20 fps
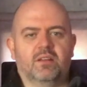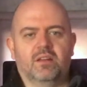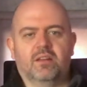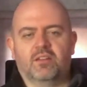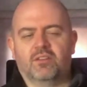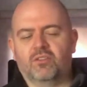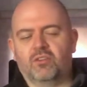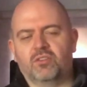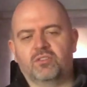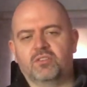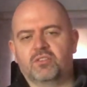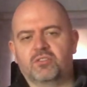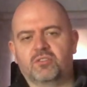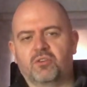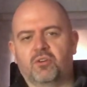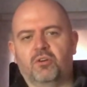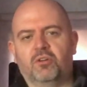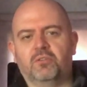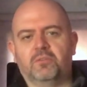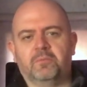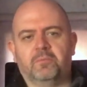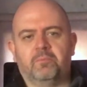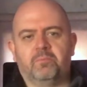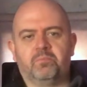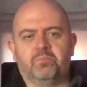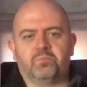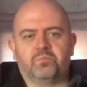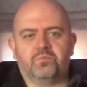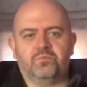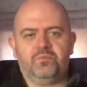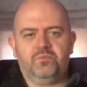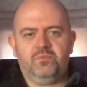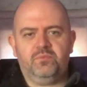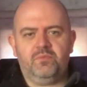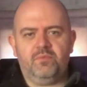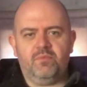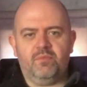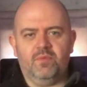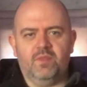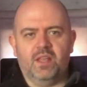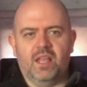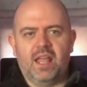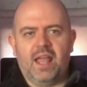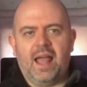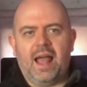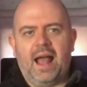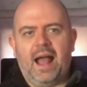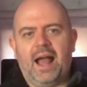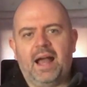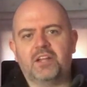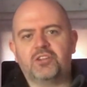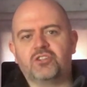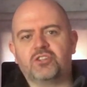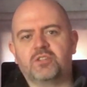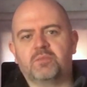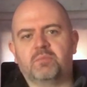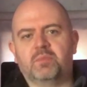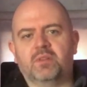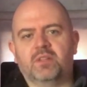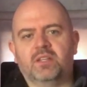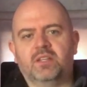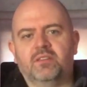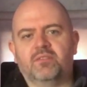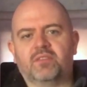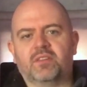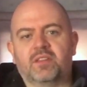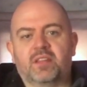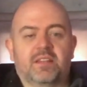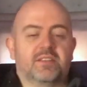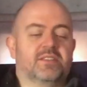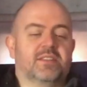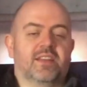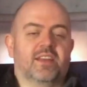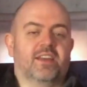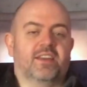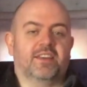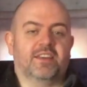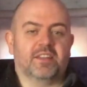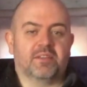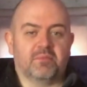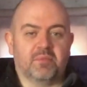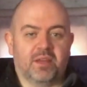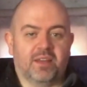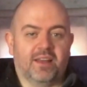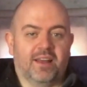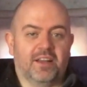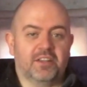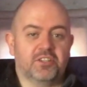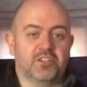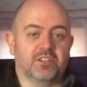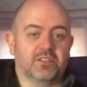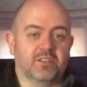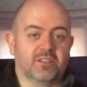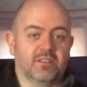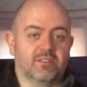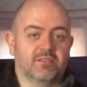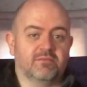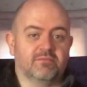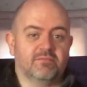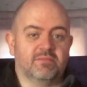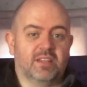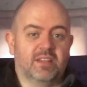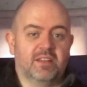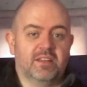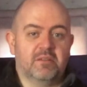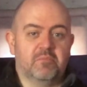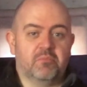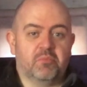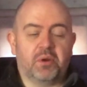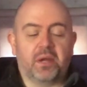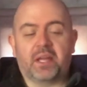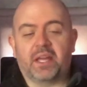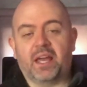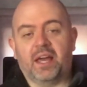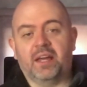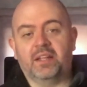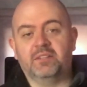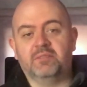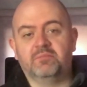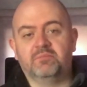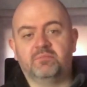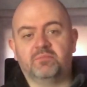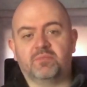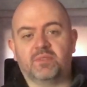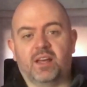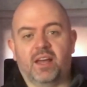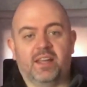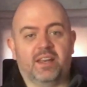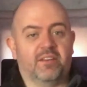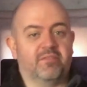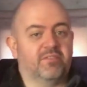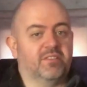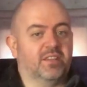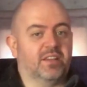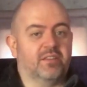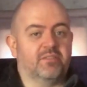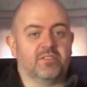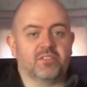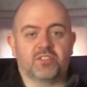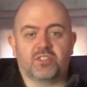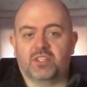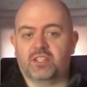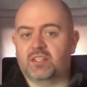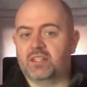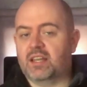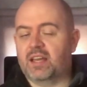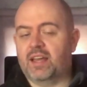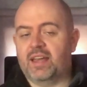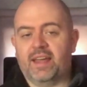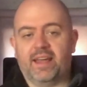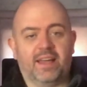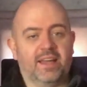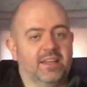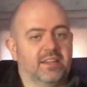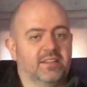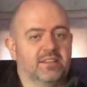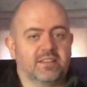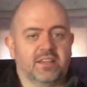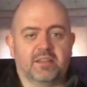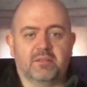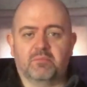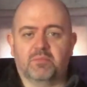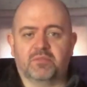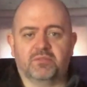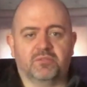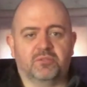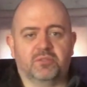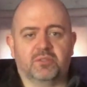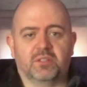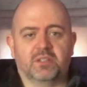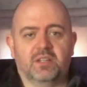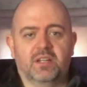Not at all. I just believe that this decade might actually bring it in. And I've never said that any time before.